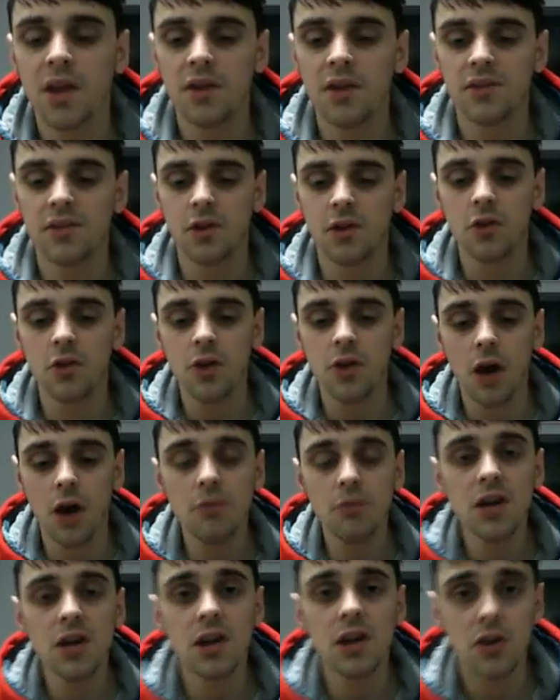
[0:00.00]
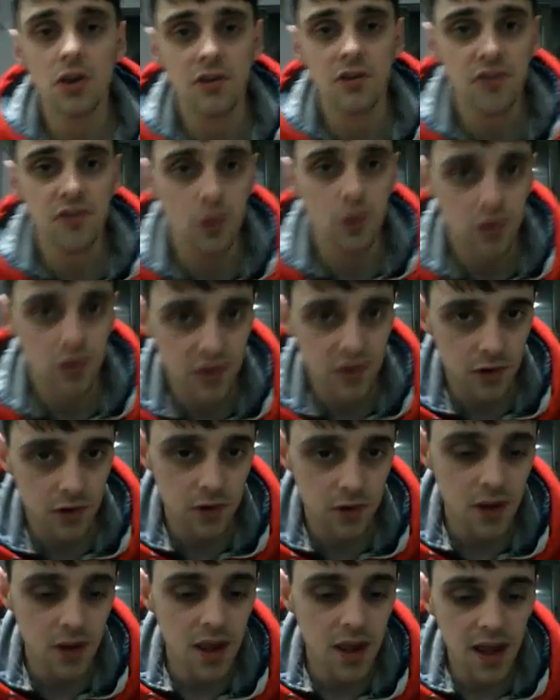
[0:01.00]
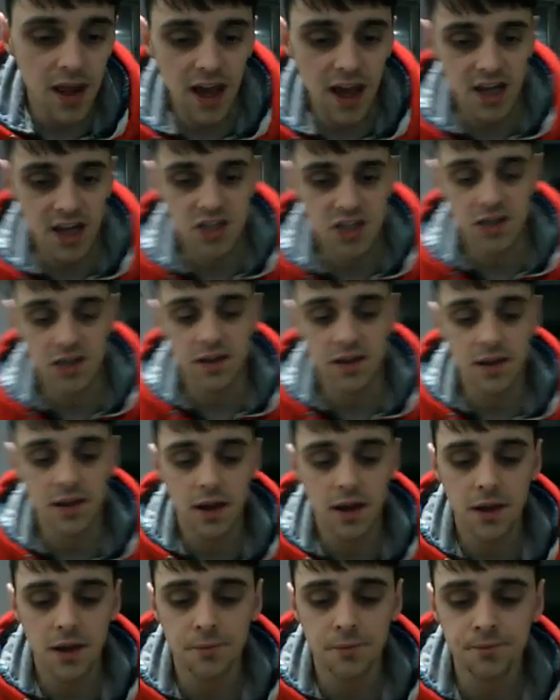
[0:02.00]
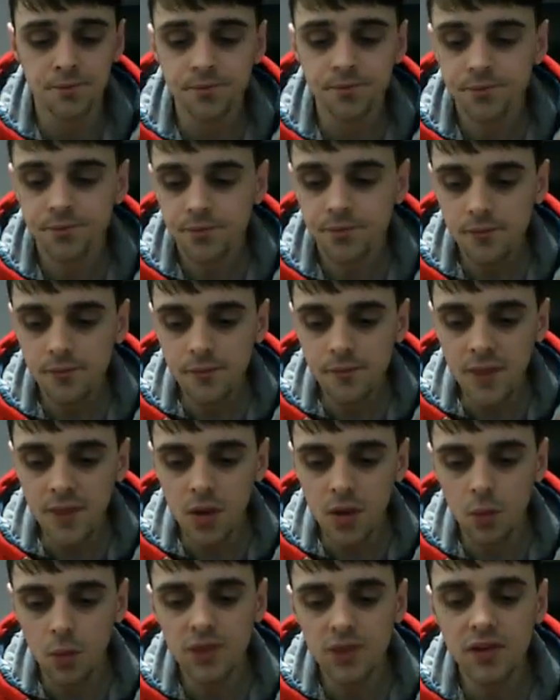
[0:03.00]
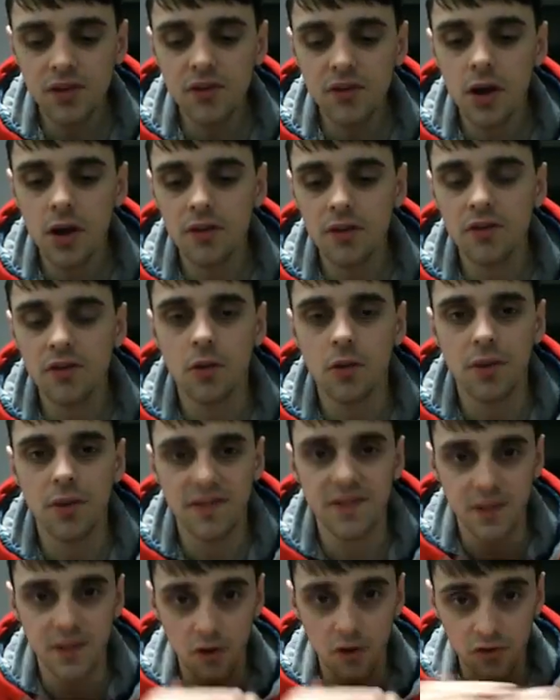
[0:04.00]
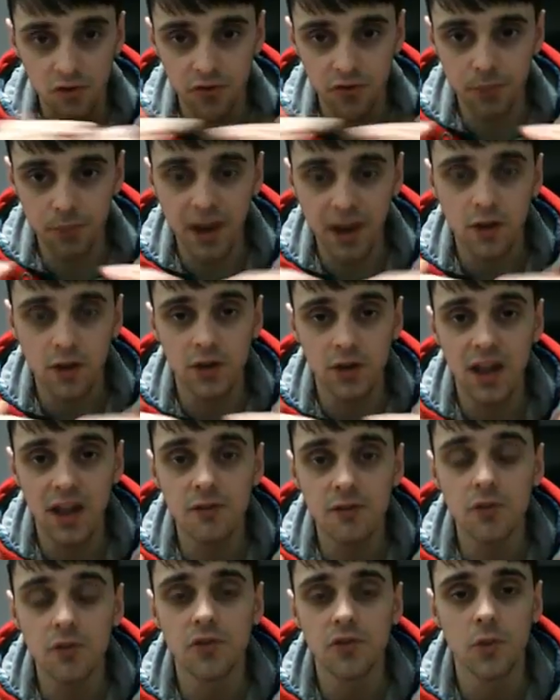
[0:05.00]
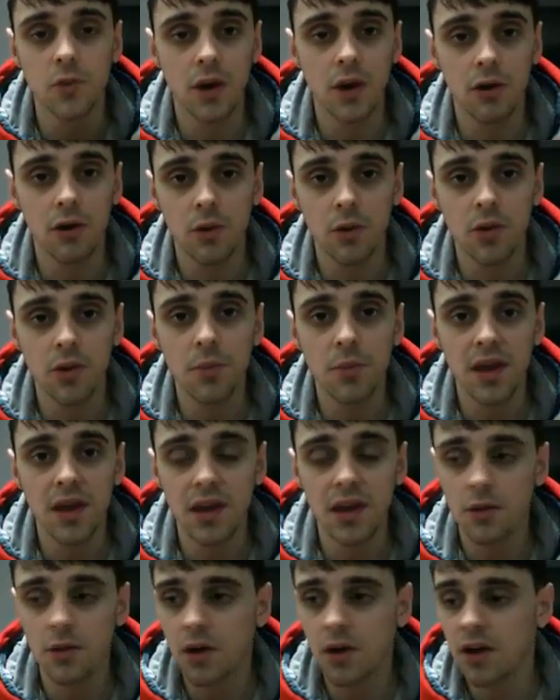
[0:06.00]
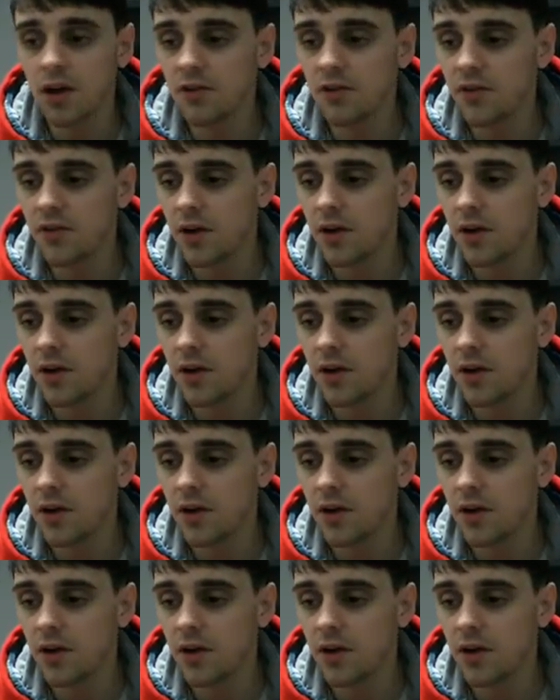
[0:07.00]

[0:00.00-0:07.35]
So I'm really looking forward to actually, once I've kind of got myself back on level to where I want to be, and I'm kind of